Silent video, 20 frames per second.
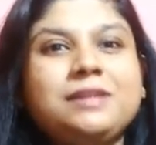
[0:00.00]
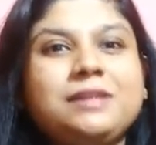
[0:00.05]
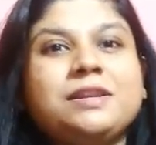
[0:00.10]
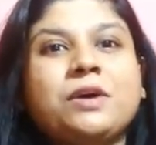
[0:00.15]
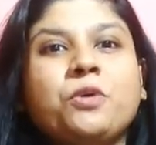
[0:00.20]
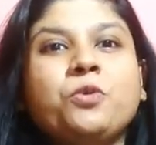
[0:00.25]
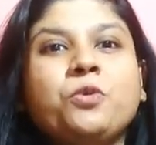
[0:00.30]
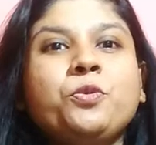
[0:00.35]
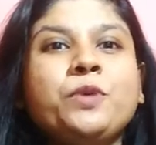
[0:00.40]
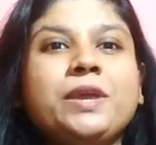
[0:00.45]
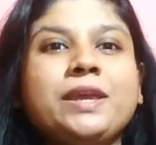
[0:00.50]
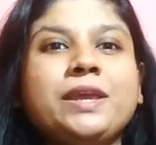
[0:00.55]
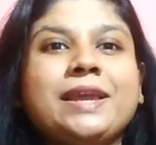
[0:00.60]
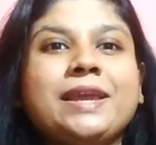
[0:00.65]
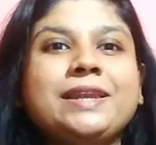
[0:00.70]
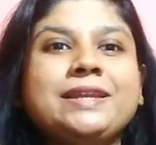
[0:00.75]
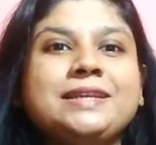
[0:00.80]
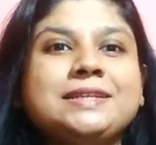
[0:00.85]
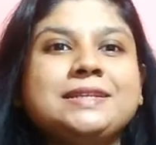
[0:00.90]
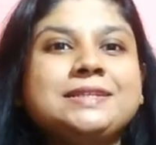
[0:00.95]
Now we
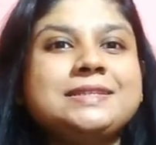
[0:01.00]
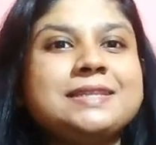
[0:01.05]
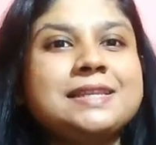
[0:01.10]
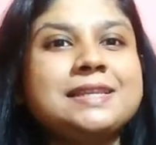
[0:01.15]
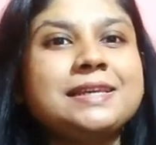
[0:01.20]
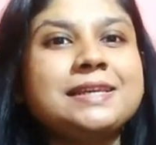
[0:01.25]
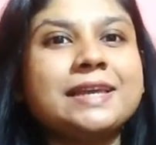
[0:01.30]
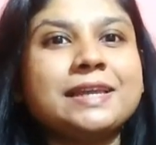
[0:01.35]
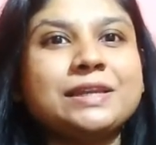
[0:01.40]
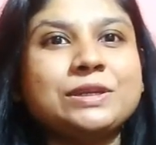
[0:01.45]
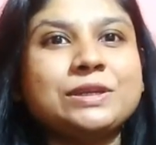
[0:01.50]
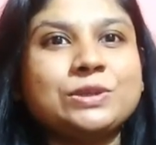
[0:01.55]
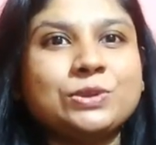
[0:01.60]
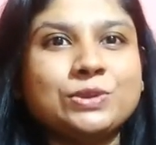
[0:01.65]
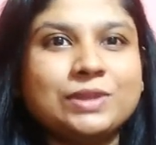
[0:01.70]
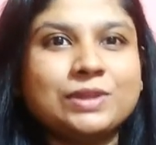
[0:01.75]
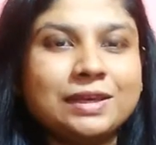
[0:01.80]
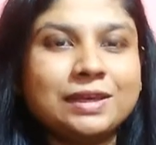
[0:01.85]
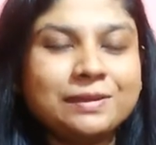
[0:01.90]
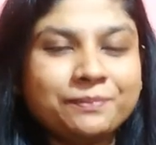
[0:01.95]
can easily get
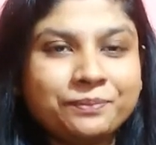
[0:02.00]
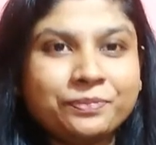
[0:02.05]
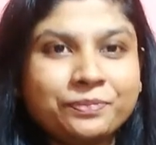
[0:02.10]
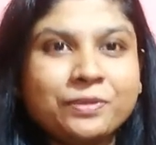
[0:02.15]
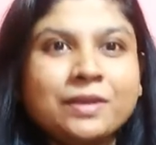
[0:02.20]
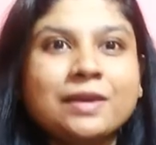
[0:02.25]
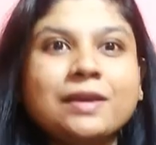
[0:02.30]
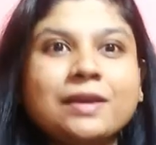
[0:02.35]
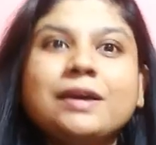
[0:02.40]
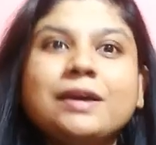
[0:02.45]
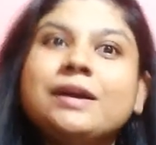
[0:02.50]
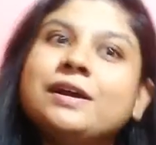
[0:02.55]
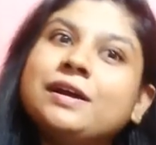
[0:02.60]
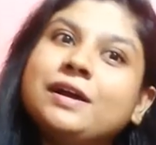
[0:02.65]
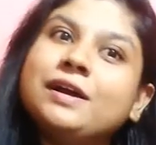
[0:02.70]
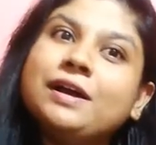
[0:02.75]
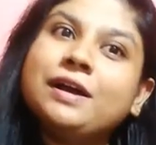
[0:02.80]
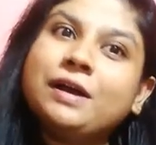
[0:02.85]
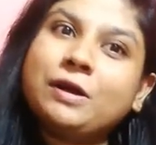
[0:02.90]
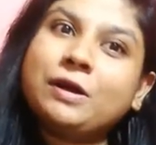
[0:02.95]
to the
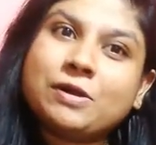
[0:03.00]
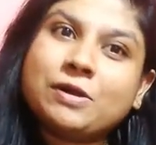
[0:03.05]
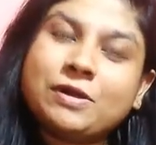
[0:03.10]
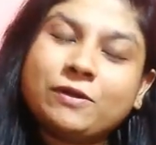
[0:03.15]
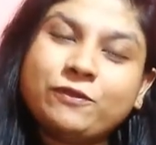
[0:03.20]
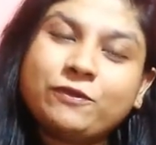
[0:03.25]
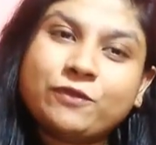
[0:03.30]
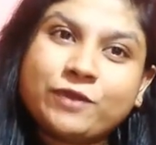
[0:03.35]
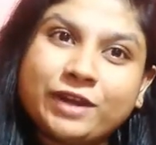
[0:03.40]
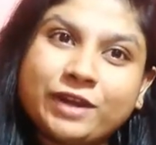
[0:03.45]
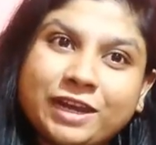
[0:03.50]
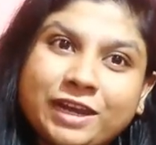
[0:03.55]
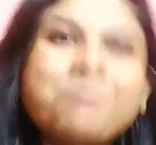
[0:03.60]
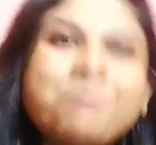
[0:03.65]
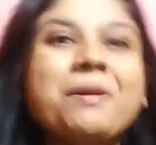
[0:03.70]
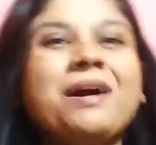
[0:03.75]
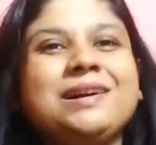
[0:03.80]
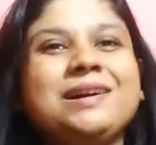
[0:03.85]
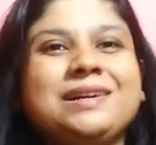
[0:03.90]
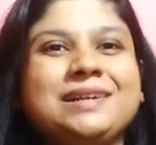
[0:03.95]
foreign
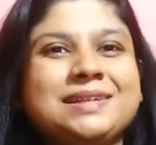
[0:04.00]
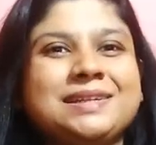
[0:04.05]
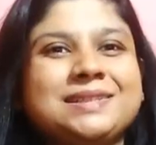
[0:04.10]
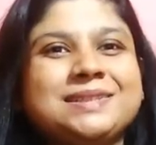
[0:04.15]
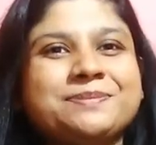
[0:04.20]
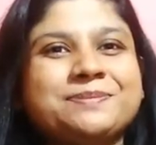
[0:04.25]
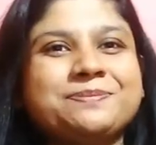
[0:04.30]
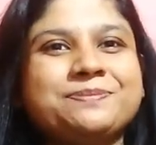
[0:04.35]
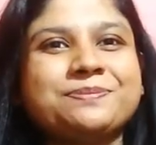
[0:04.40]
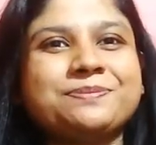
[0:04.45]
market.